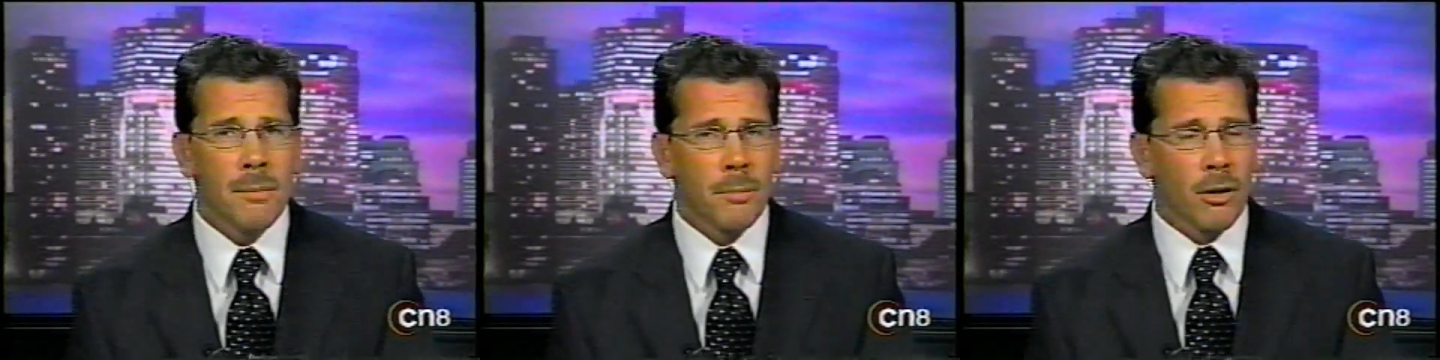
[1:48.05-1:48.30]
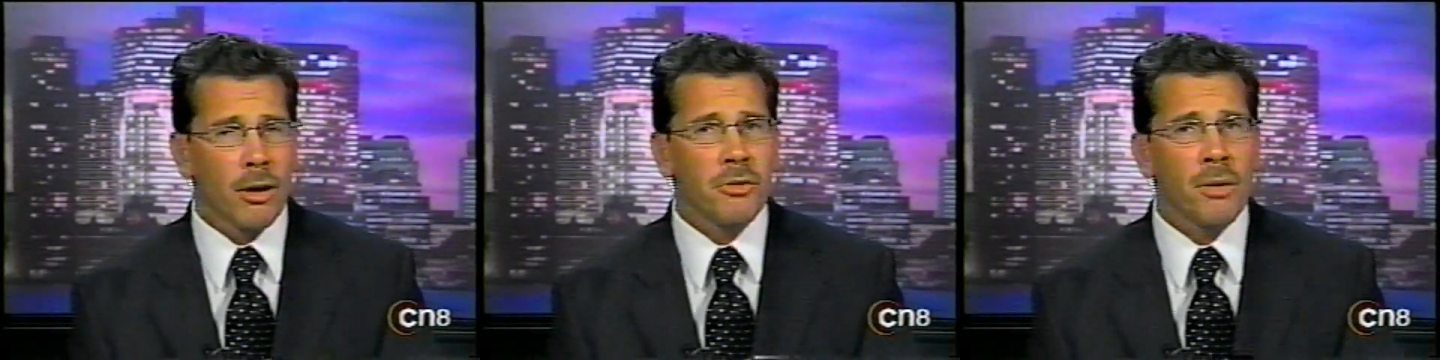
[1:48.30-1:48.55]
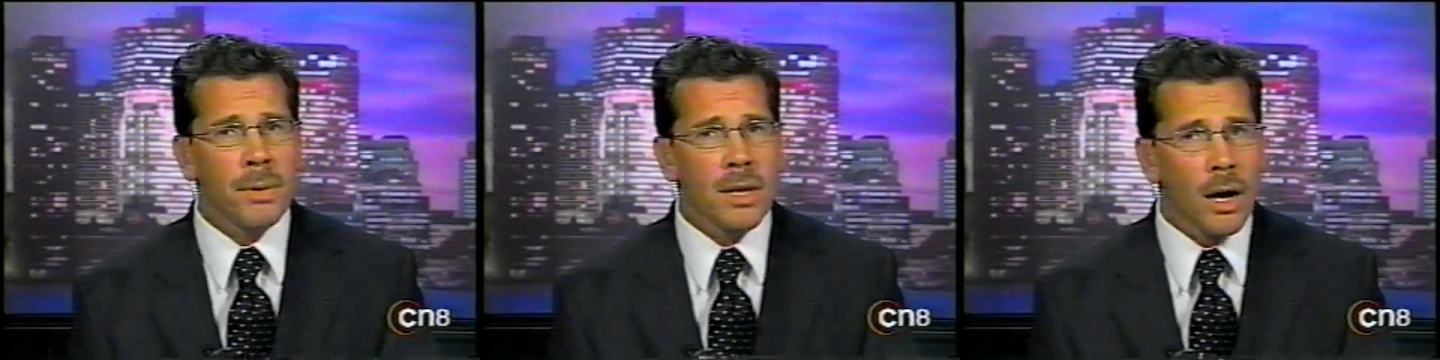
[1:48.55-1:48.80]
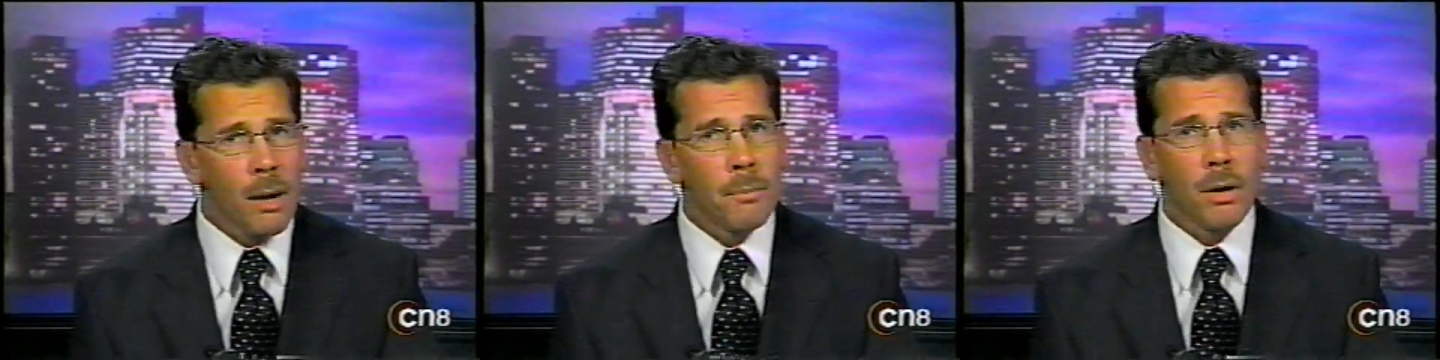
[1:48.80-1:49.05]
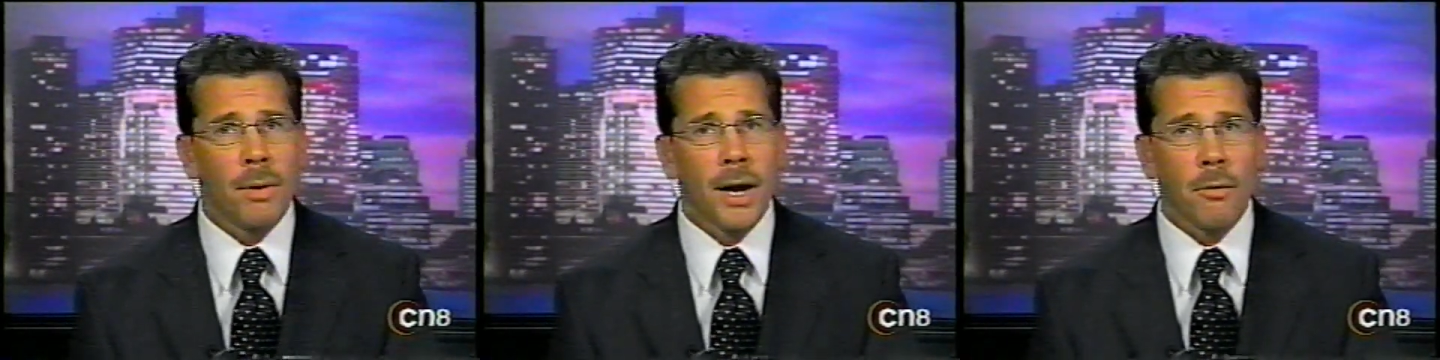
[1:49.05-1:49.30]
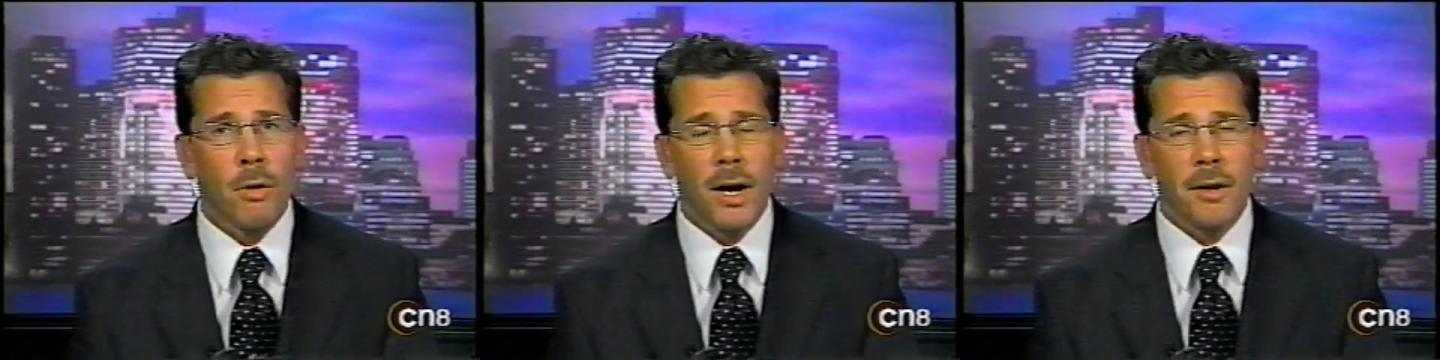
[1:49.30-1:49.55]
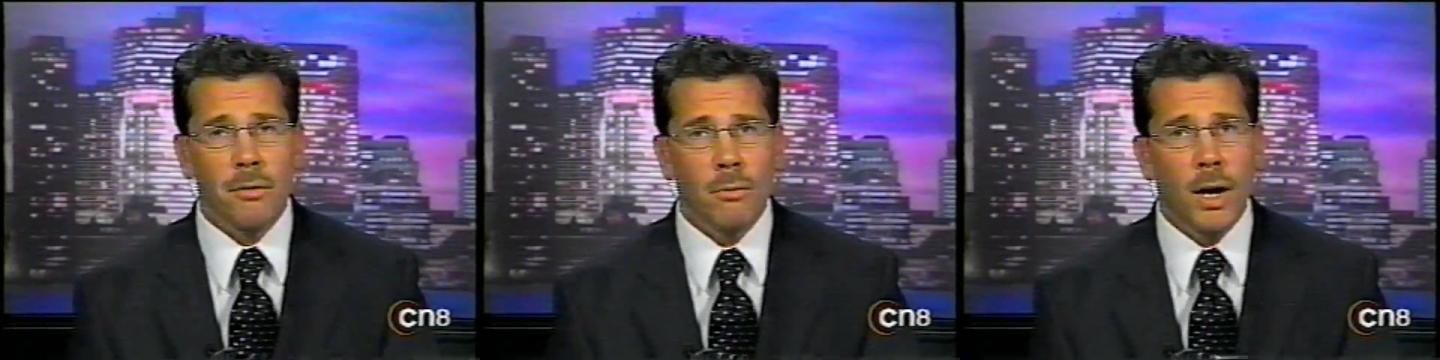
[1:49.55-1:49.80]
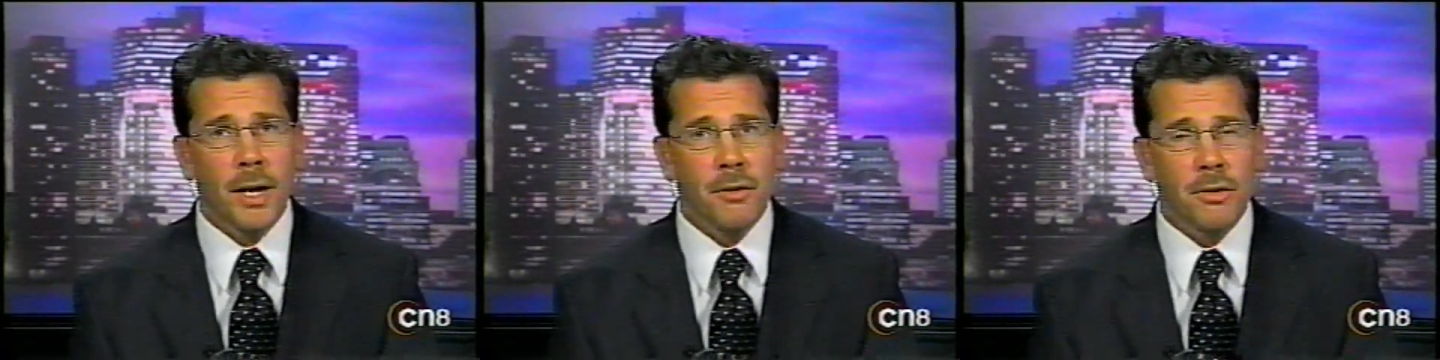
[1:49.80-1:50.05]
But also be humble by
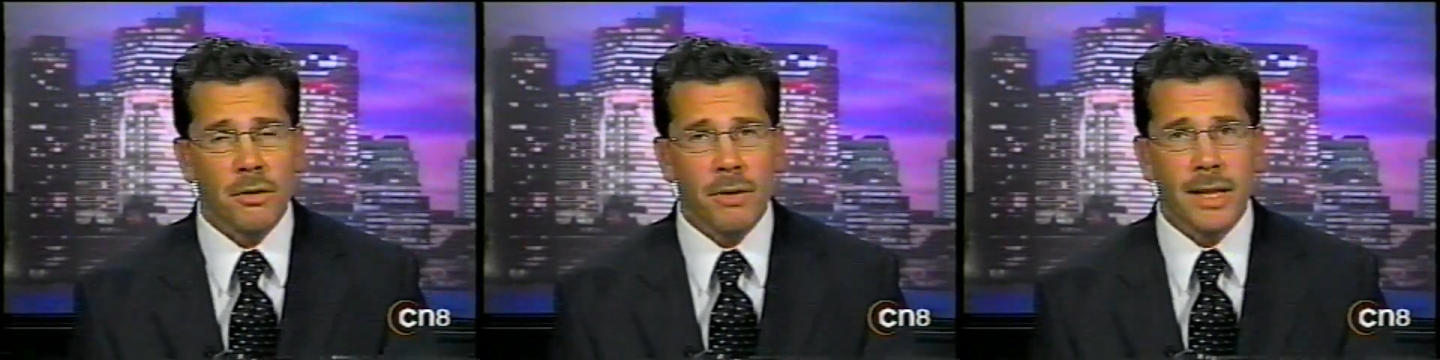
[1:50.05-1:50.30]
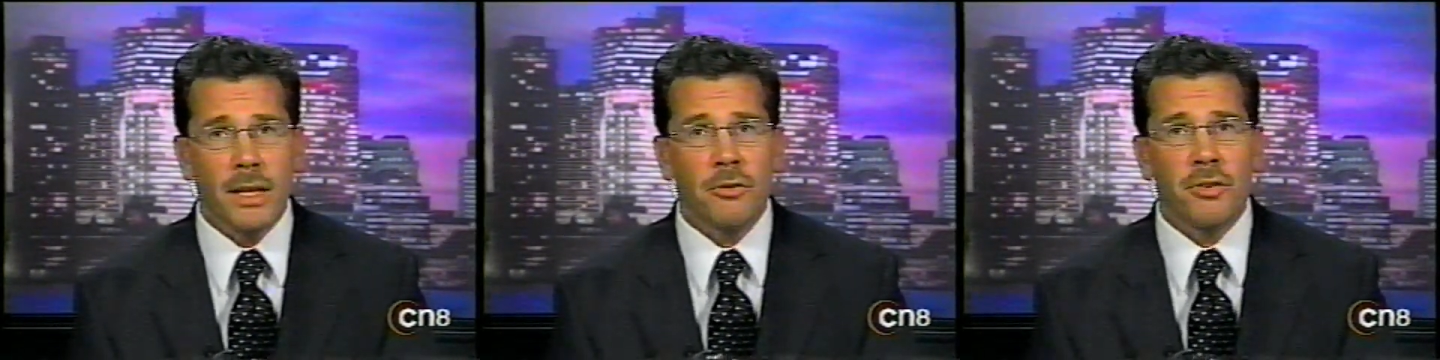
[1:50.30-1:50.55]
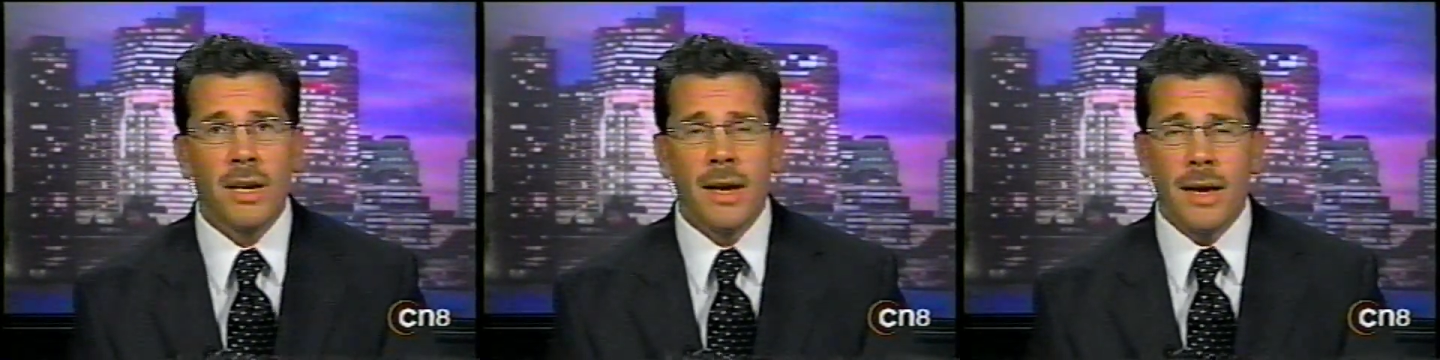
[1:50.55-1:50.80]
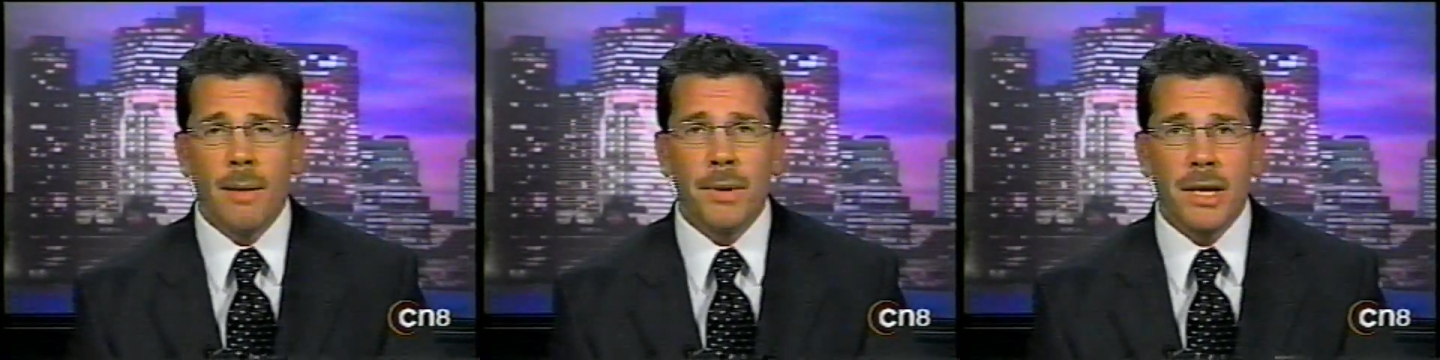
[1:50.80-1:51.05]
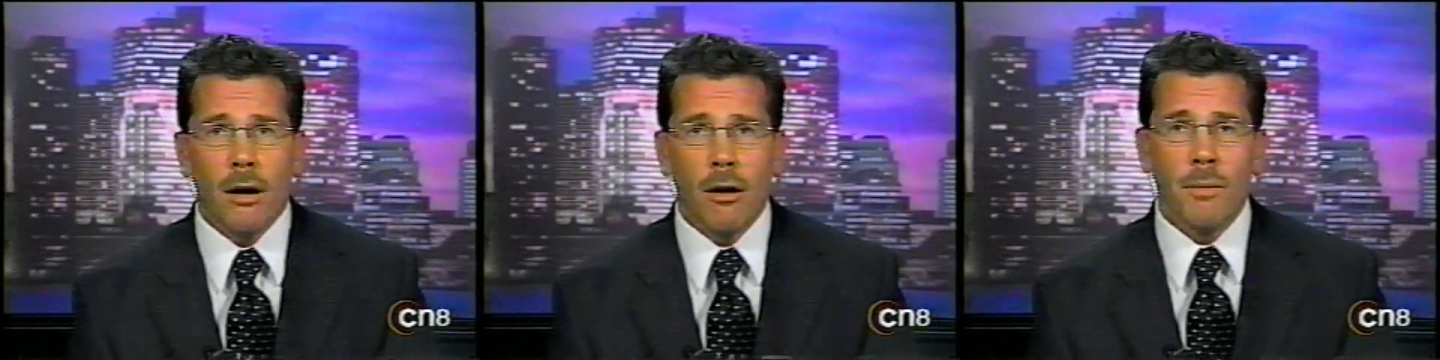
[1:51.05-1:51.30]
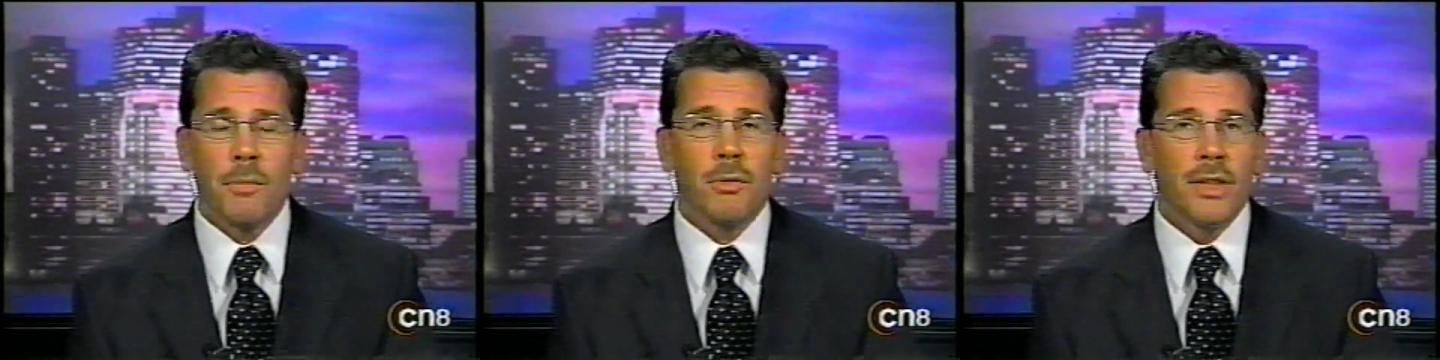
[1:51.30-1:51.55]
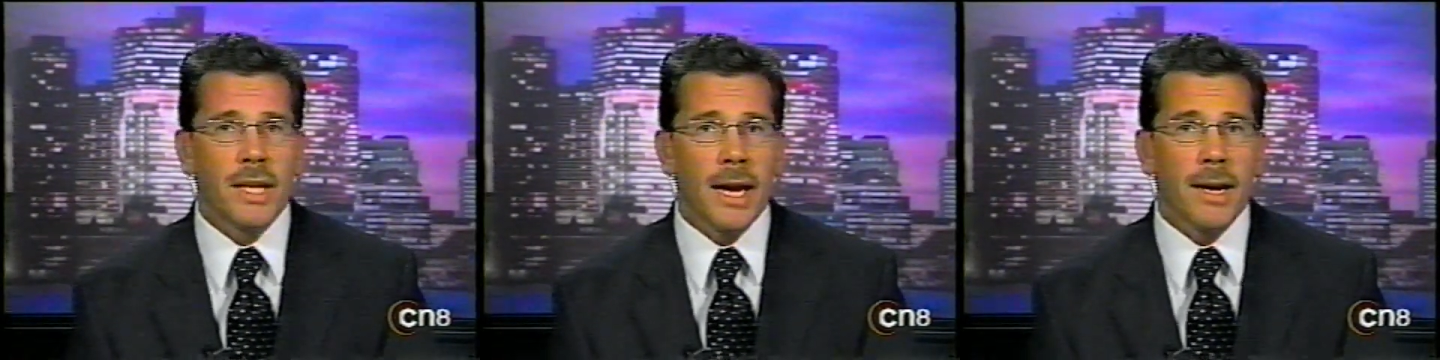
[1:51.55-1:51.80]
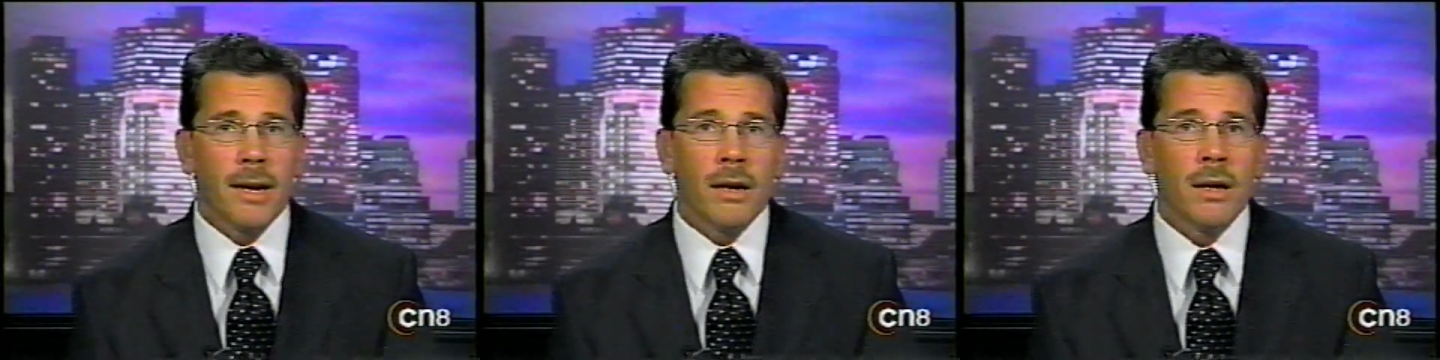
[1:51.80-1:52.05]
while you're doing this, and be armed with
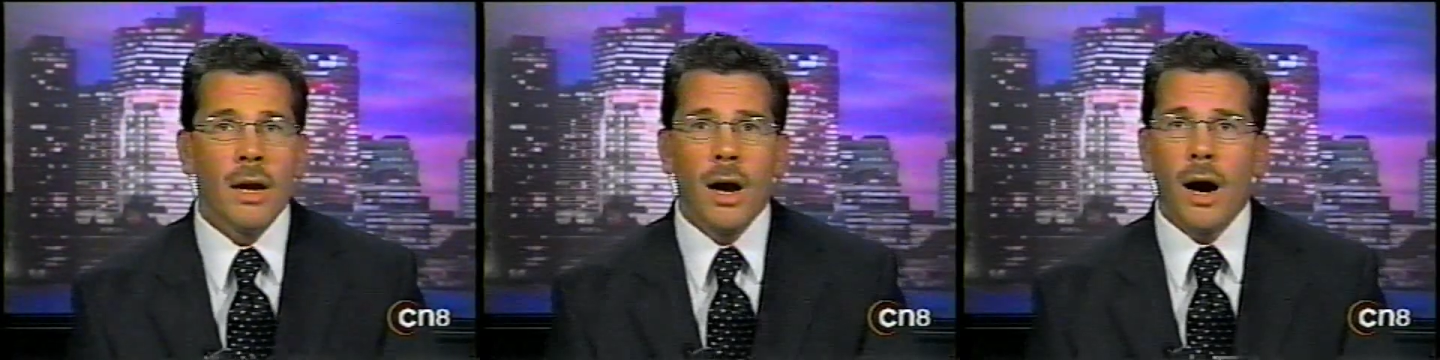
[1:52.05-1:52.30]
data.